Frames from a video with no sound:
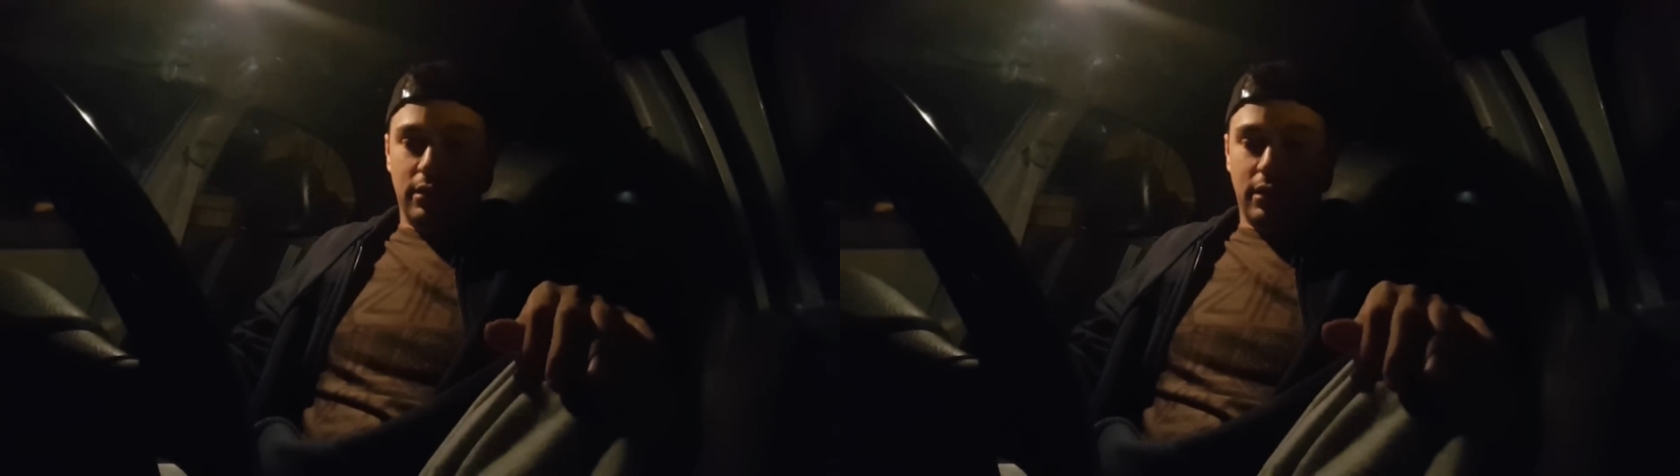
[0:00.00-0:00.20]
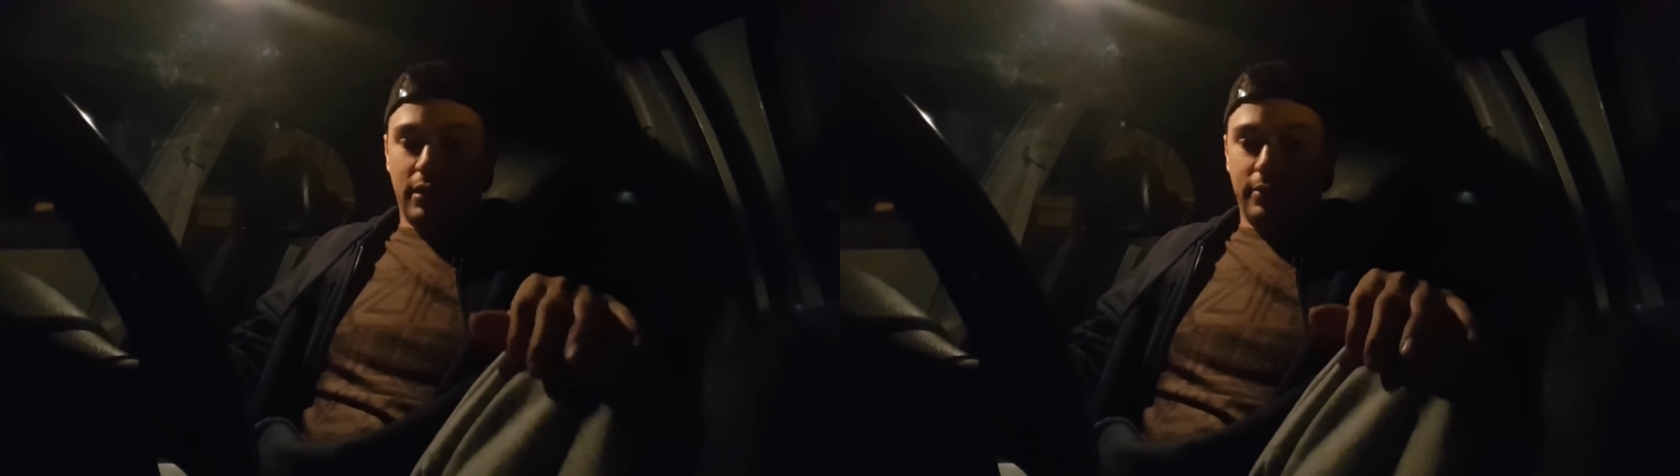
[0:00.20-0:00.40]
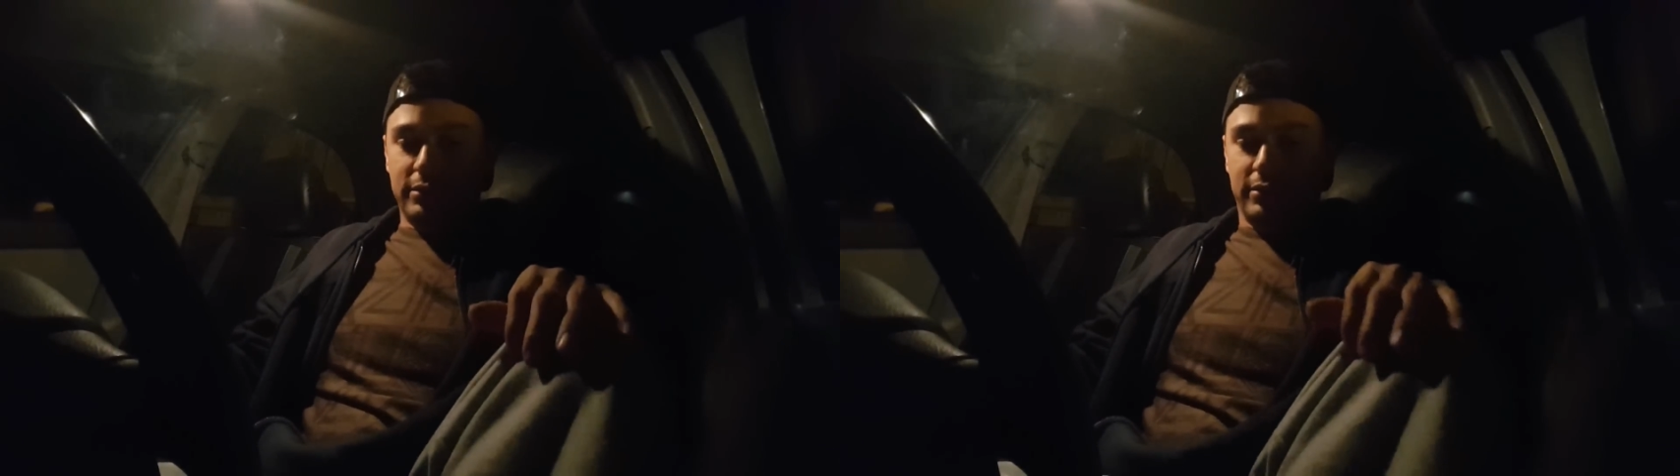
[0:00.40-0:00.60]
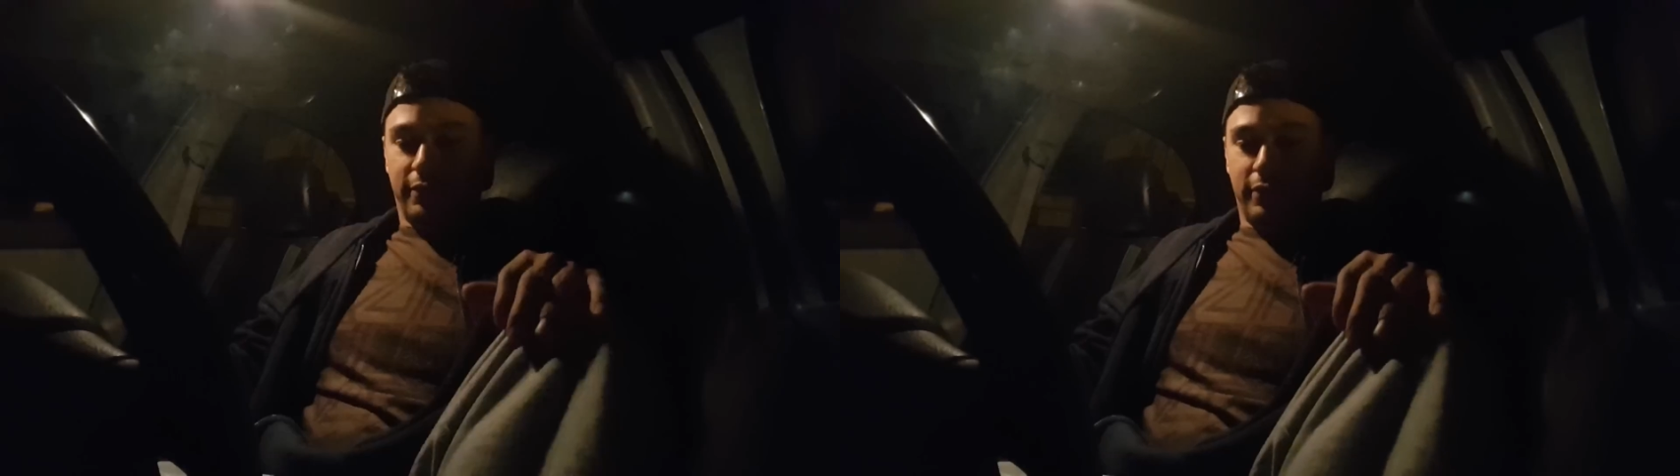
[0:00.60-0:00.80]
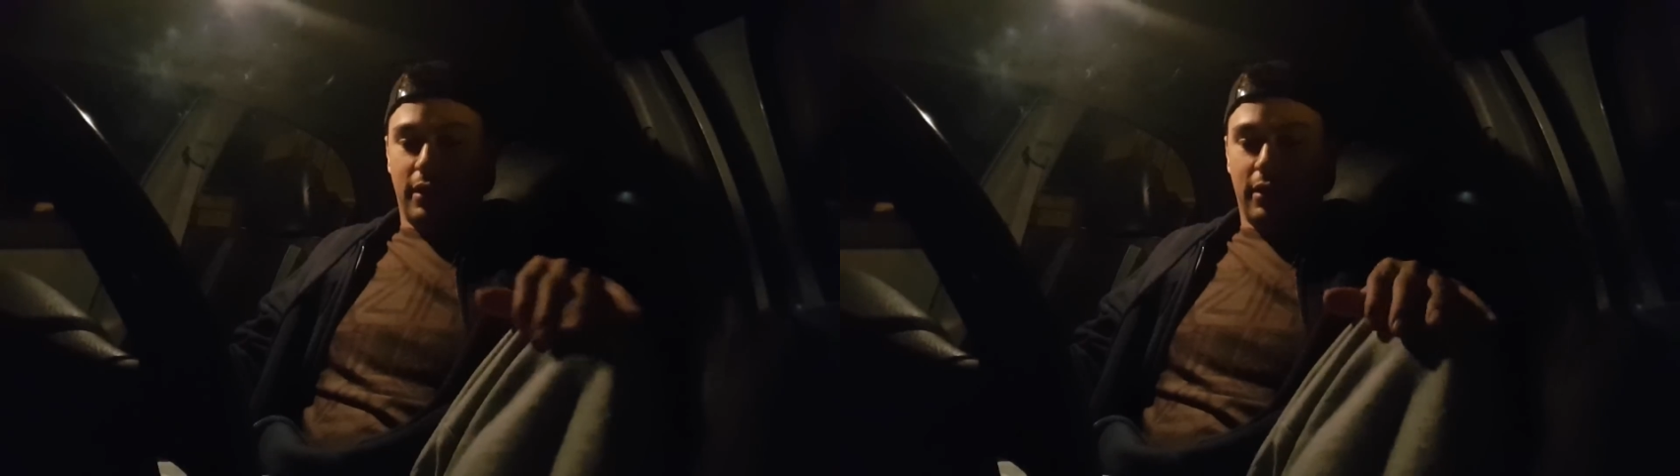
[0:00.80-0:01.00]
to
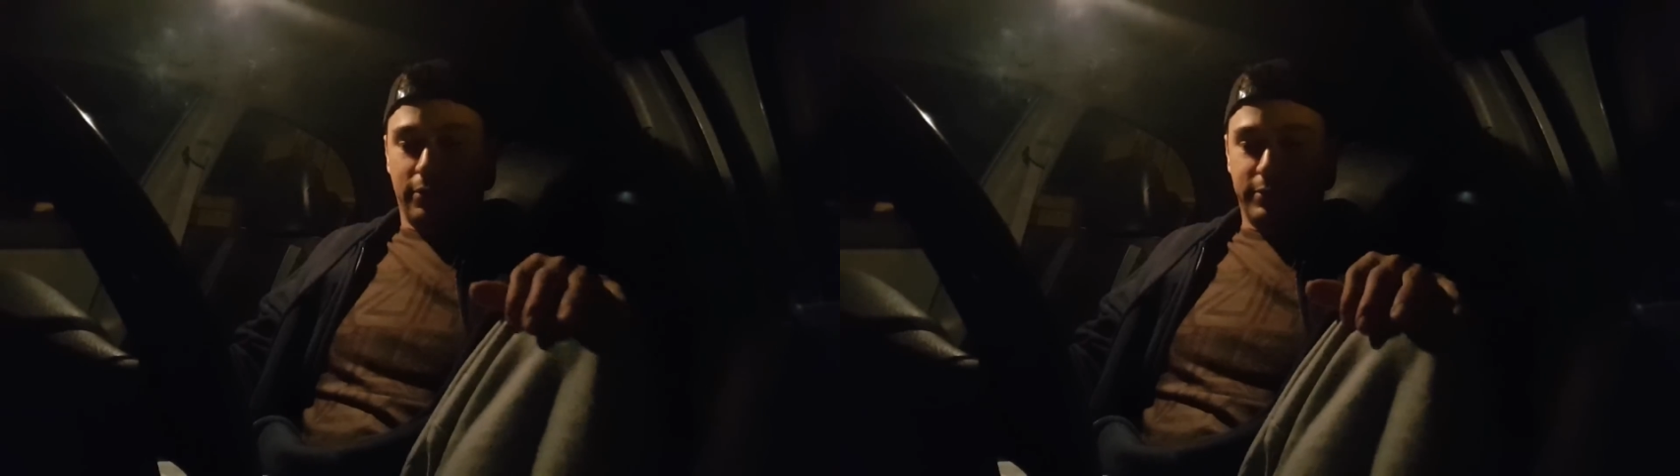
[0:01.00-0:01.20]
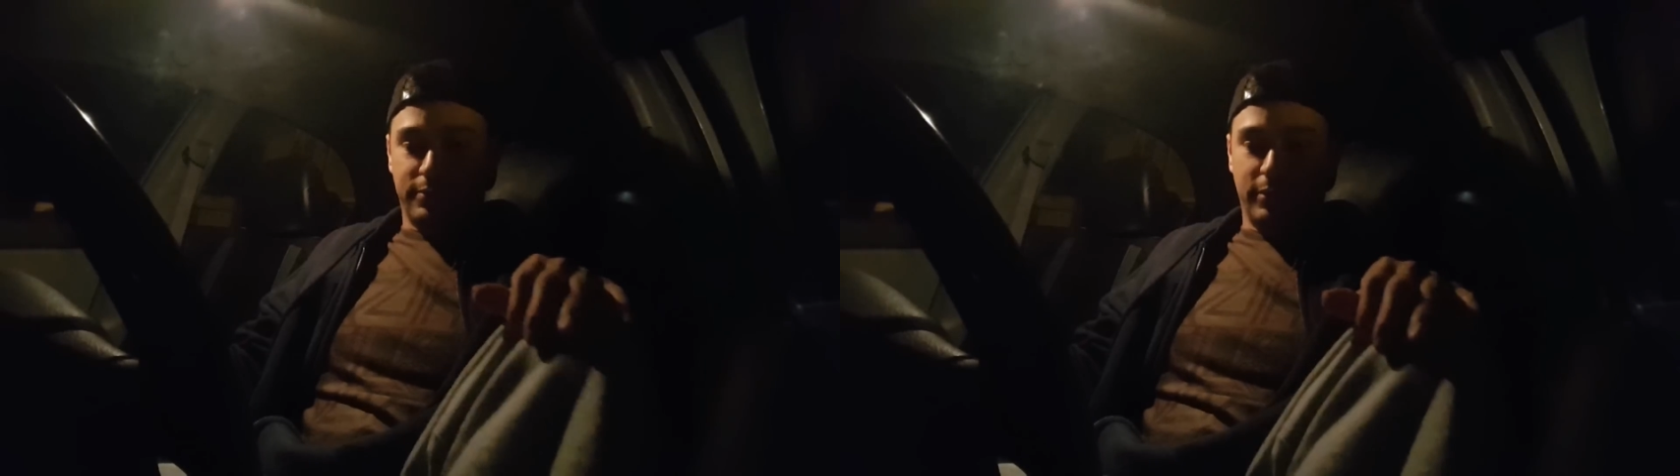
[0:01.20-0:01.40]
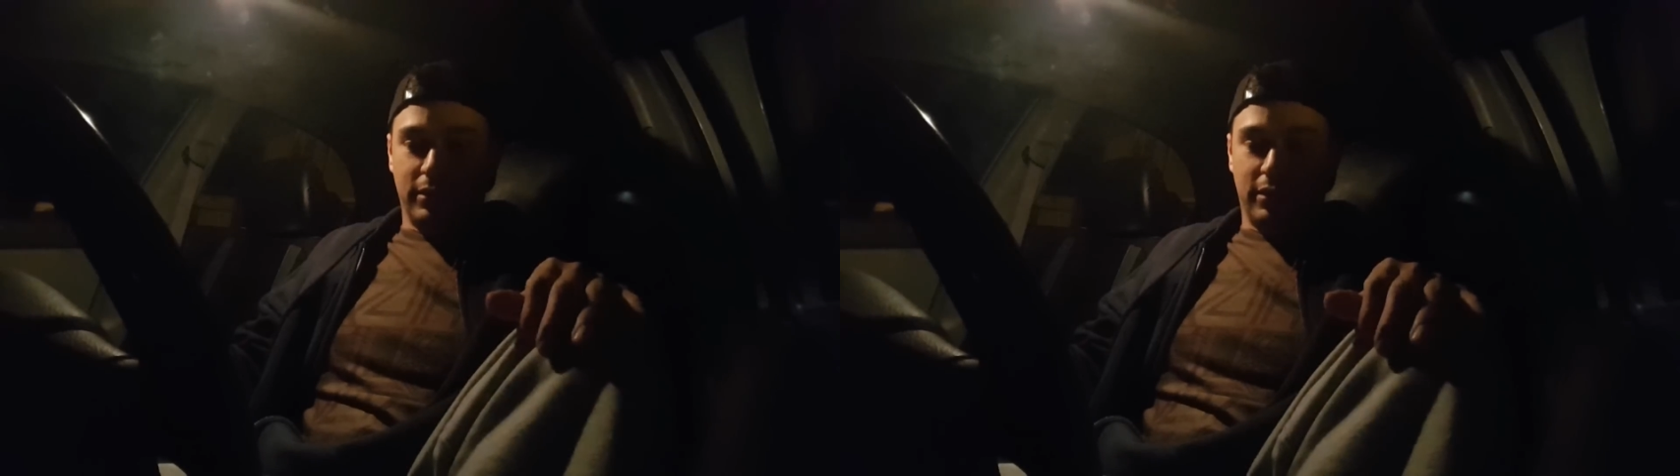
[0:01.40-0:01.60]
see if that helps me